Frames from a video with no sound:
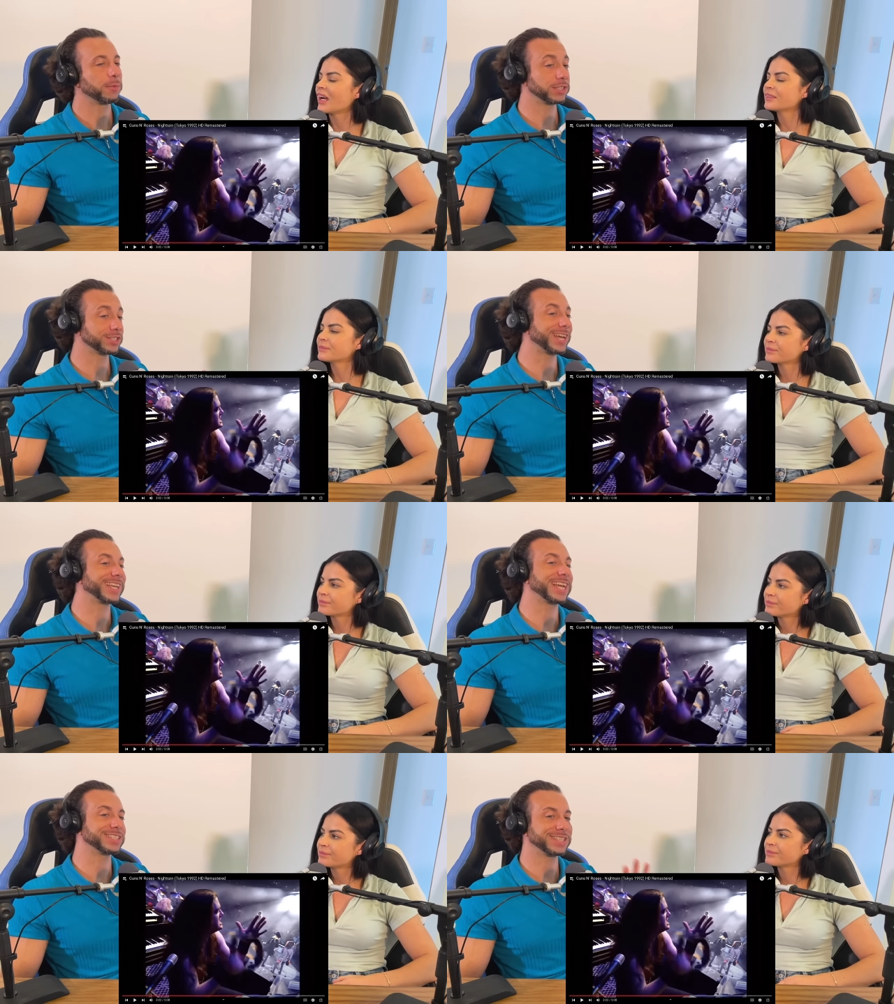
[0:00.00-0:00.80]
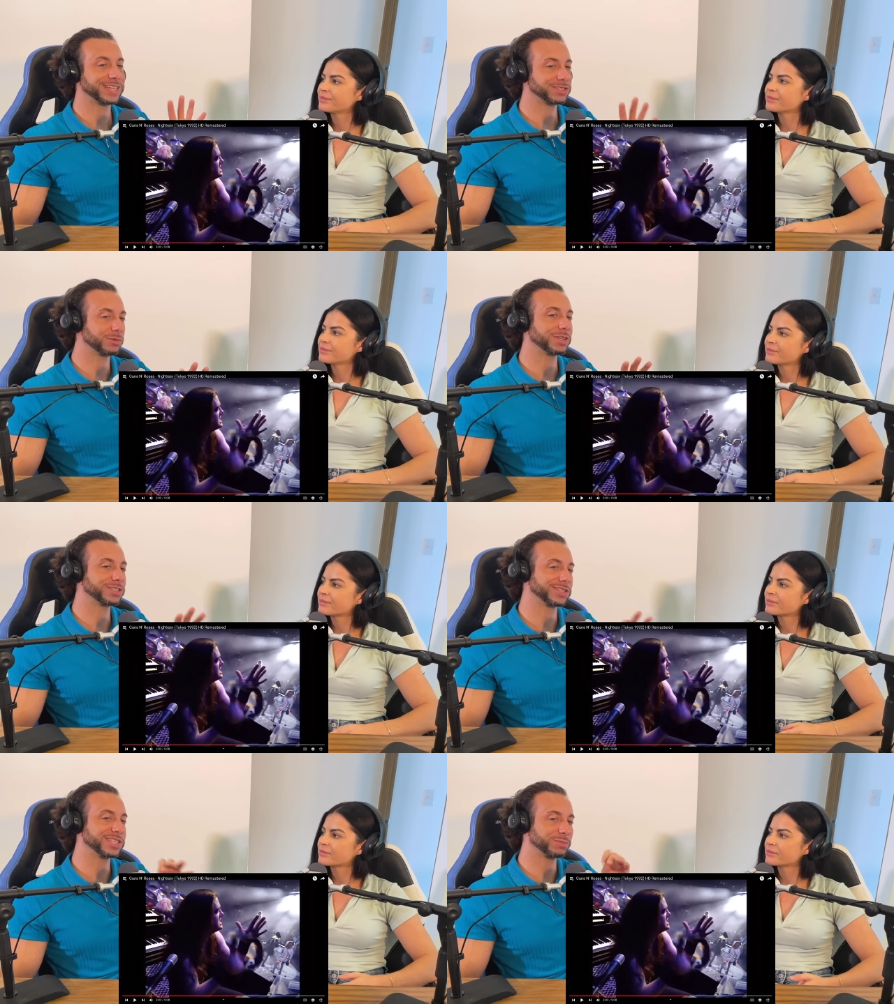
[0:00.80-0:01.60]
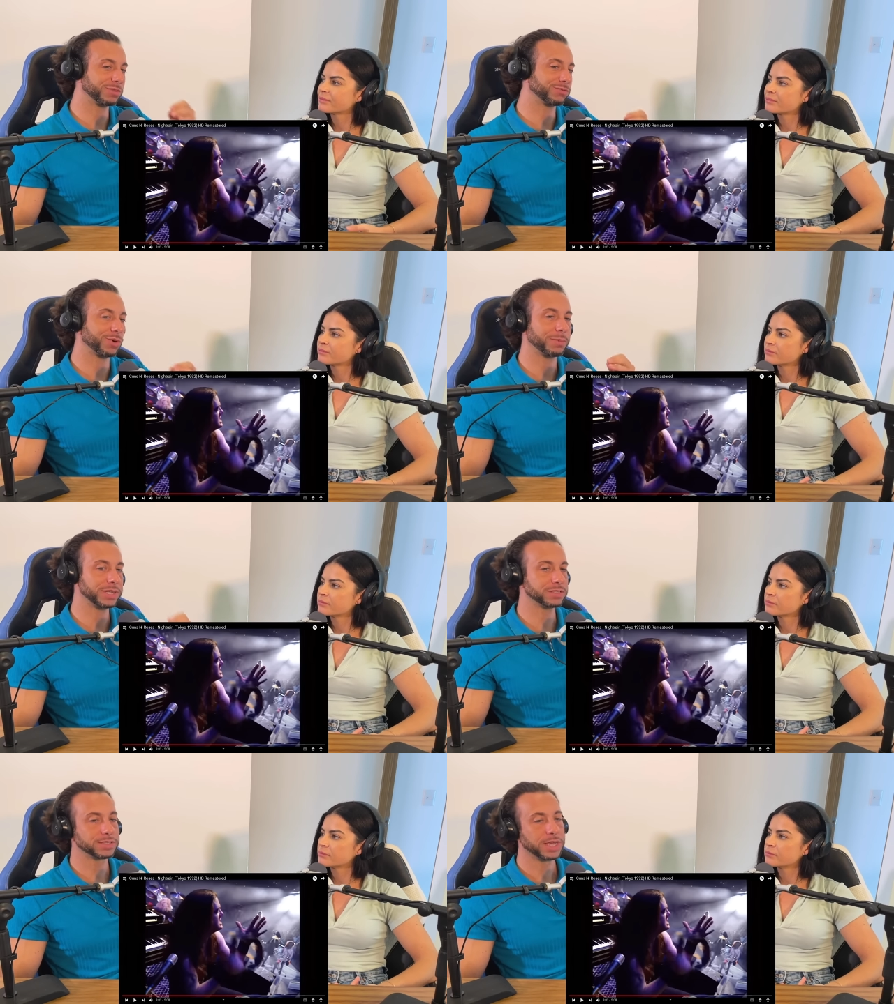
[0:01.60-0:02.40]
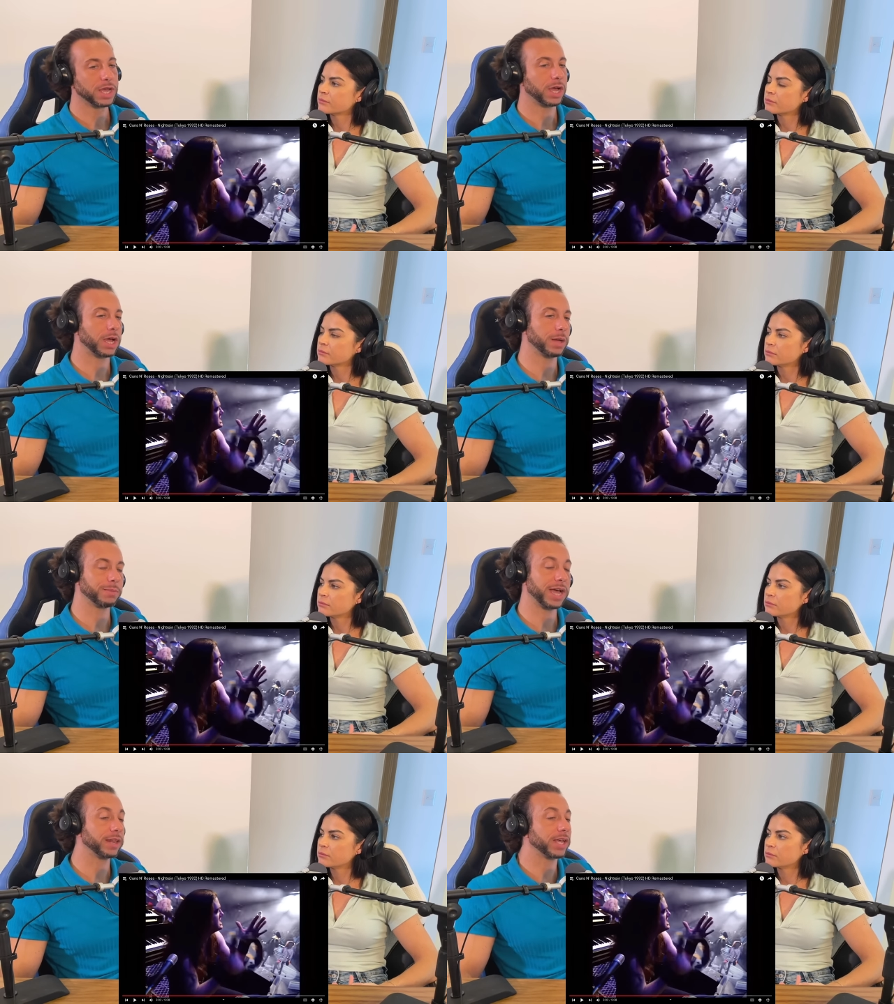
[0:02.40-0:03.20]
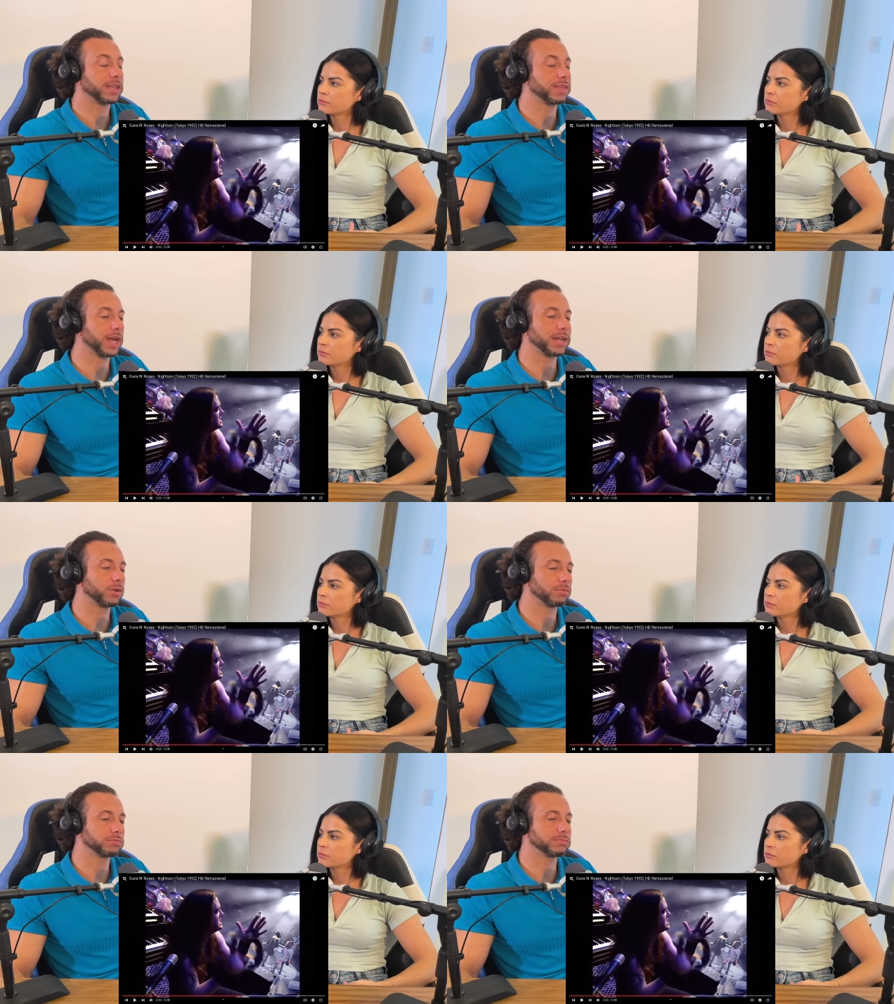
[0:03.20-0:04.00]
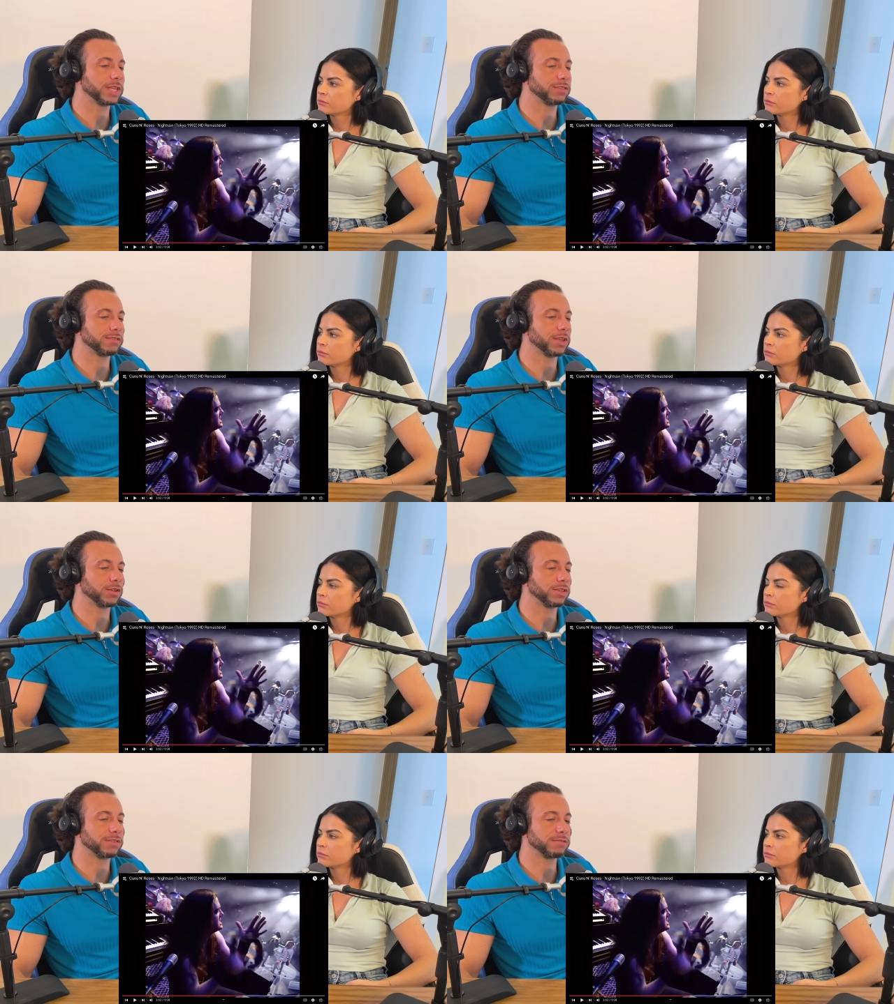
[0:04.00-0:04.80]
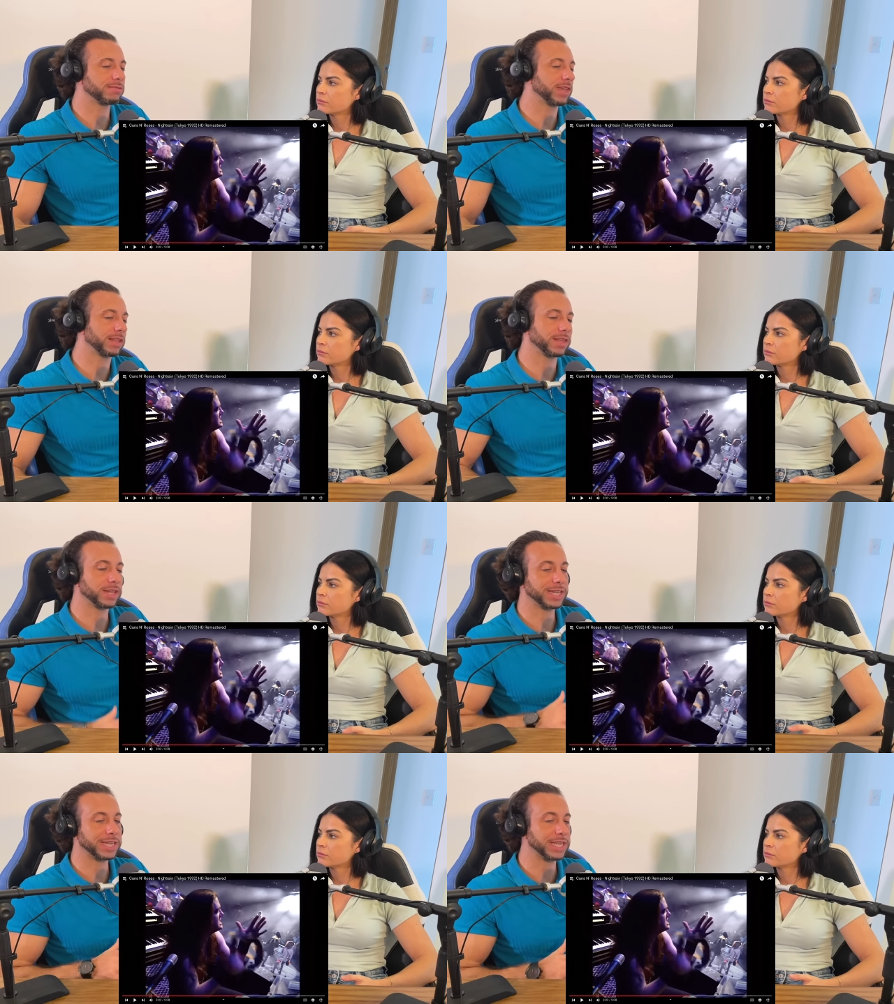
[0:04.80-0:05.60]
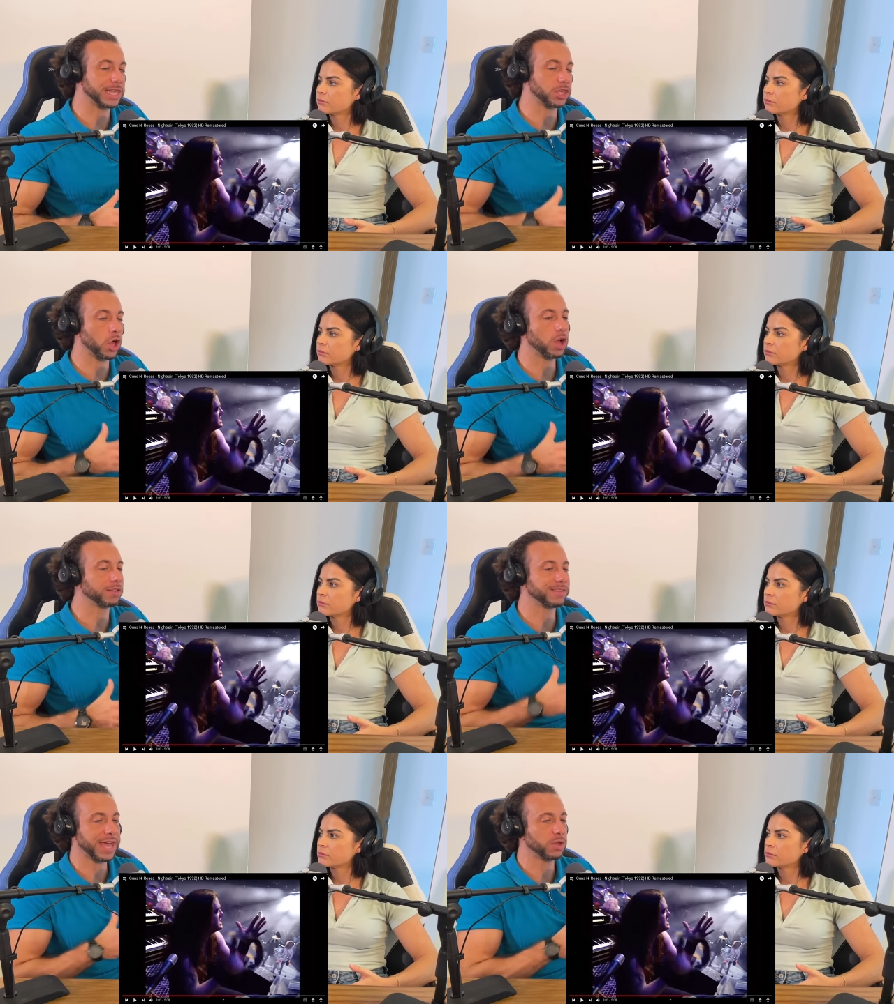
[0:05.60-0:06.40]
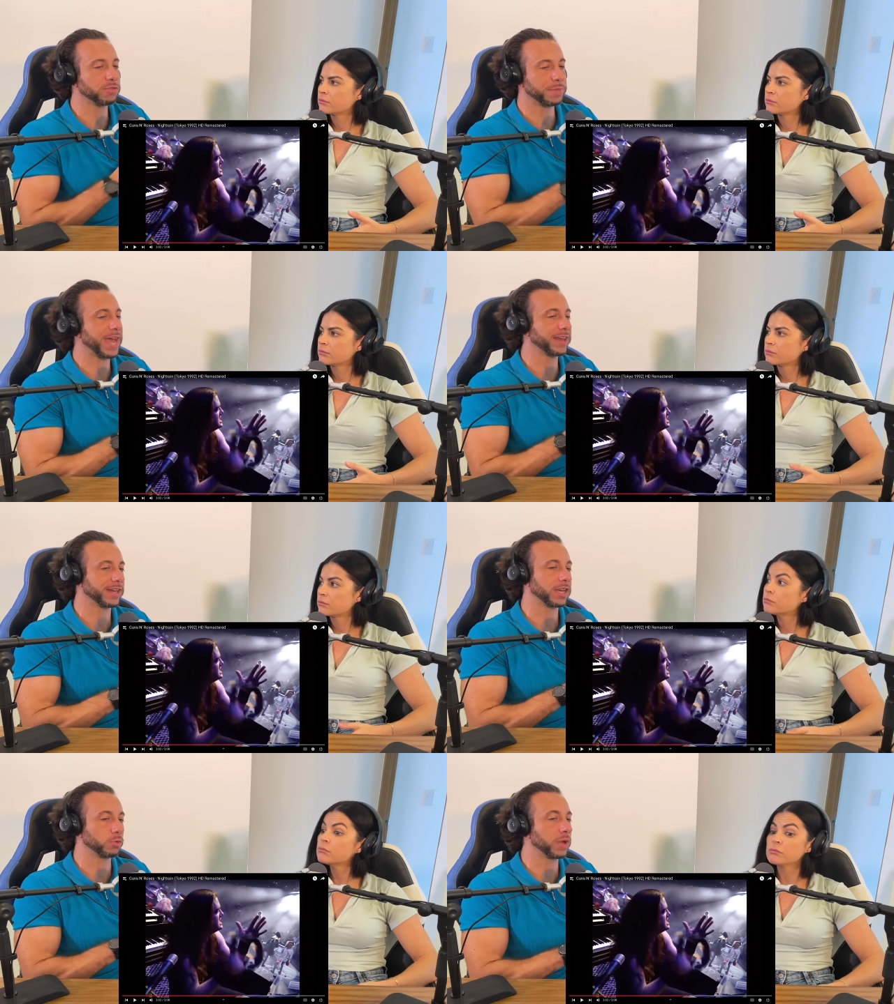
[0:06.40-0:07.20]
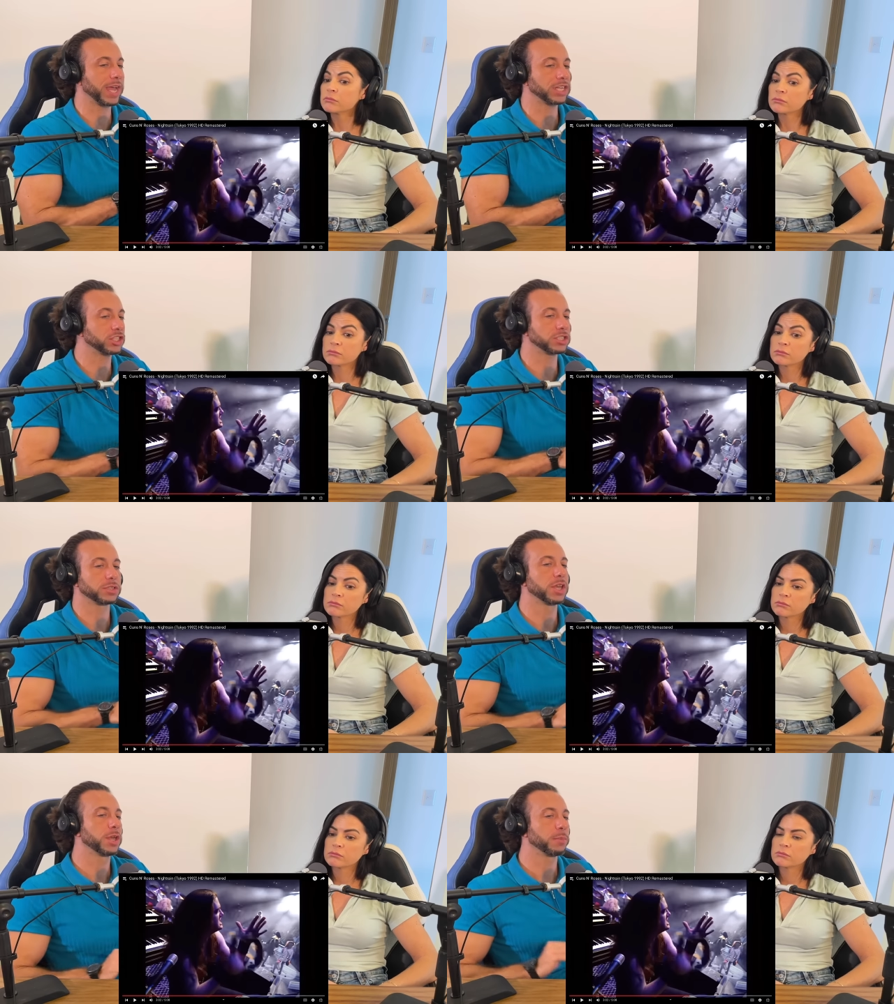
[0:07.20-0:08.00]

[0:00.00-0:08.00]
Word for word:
Speaker 1: yeah. and we're just not catching that so much on this performance um, I, like i said i don't necessarily think that the song sounds bad in any mm-hmm. way it's just